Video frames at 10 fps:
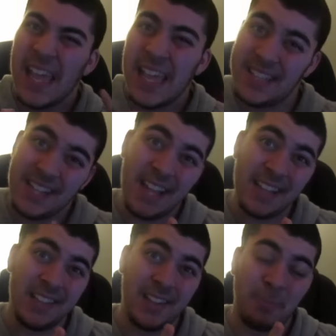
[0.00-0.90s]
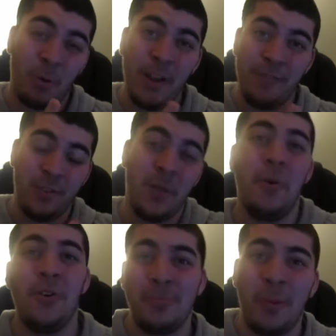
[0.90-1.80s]
It did not disappoint for the
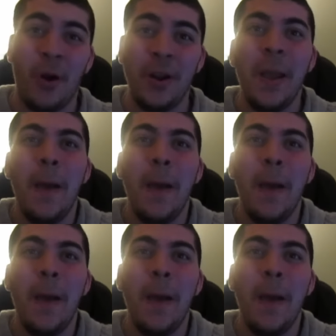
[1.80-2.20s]
most part,